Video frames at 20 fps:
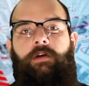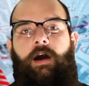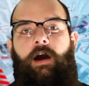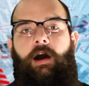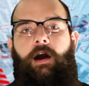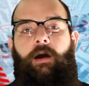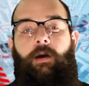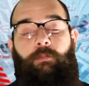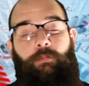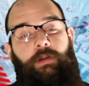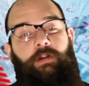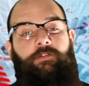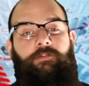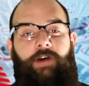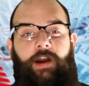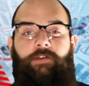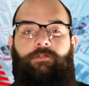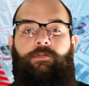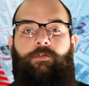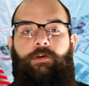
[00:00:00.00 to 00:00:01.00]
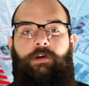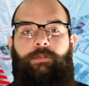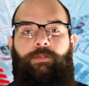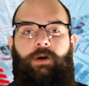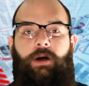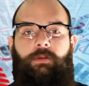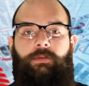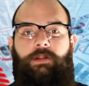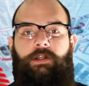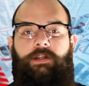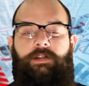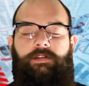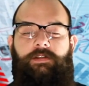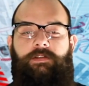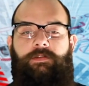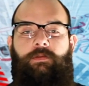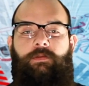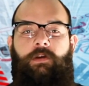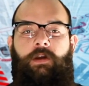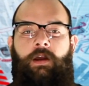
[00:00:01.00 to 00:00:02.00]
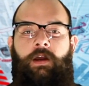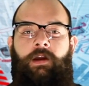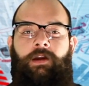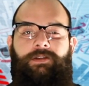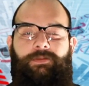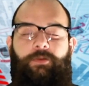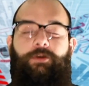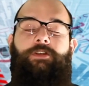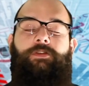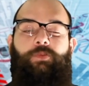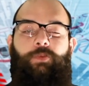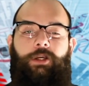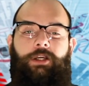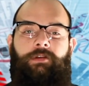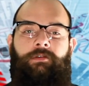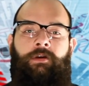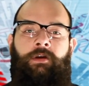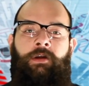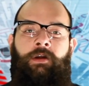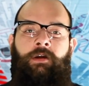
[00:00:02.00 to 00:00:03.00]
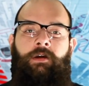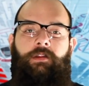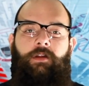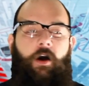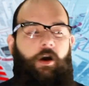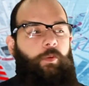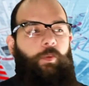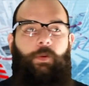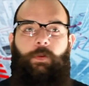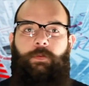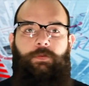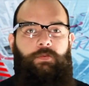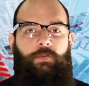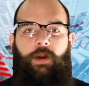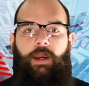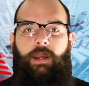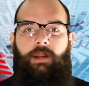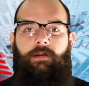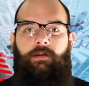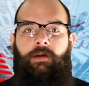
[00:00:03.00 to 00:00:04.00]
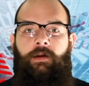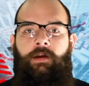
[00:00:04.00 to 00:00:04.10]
I'm going to fight for it probably because it's pretty sweet. Artwork was great.